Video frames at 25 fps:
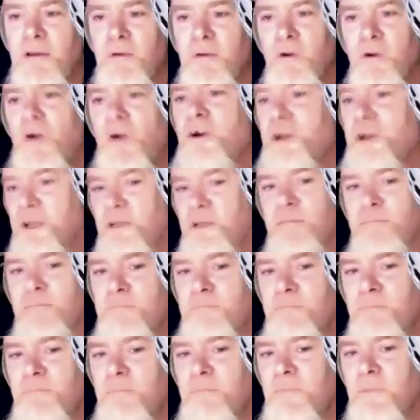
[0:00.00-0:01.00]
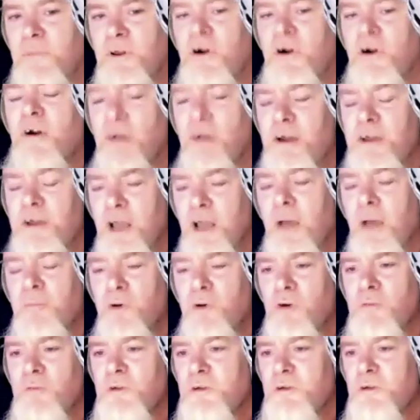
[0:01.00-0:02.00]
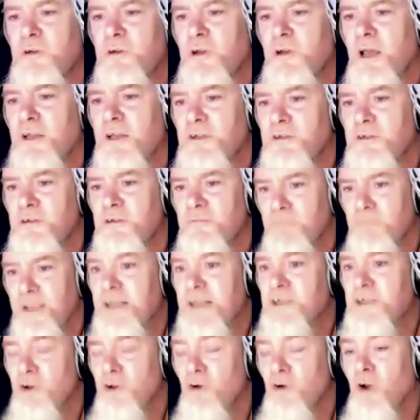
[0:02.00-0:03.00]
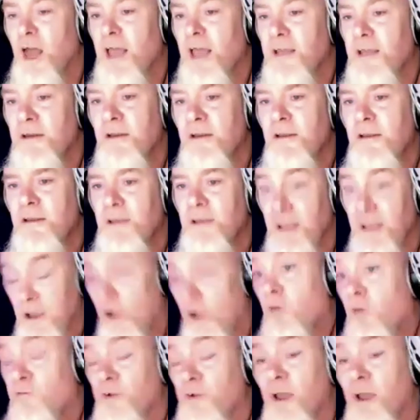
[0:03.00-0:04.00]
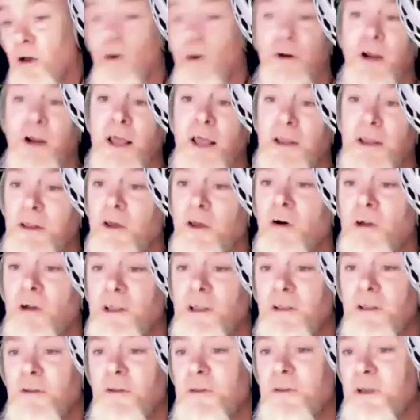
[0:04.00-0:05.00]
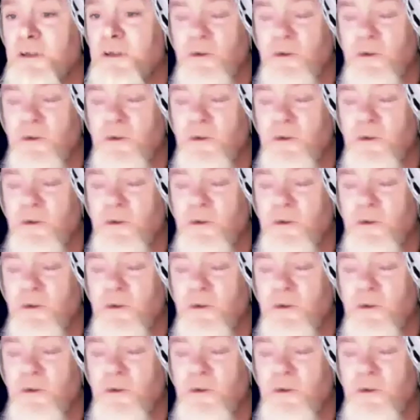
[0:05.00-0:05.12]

our programs clients mix online, online, don't they?